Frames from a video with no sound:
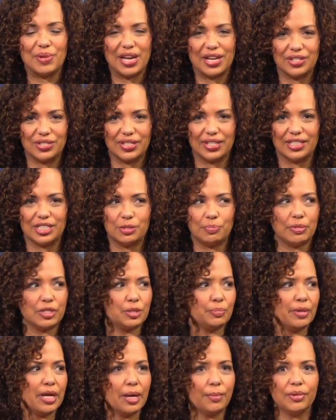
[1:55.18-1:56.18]
patients. But
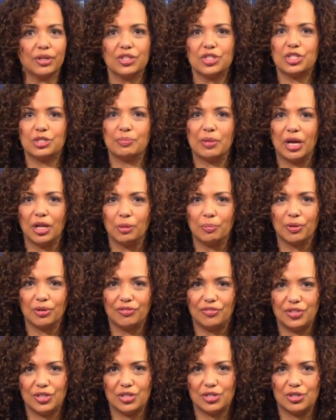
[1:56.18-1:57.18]
to be able to smell
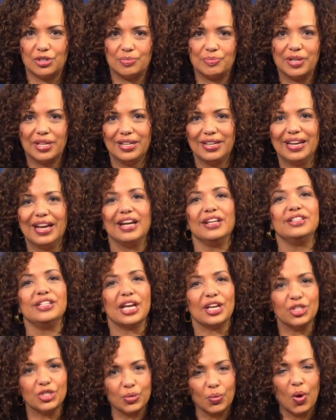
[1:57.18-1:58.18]
perfume and
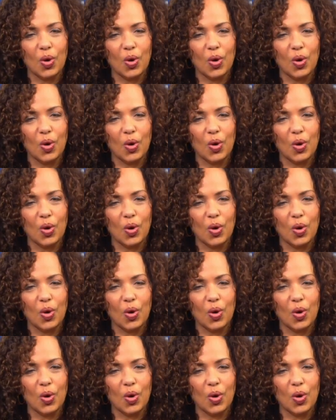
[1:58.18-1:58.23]
taste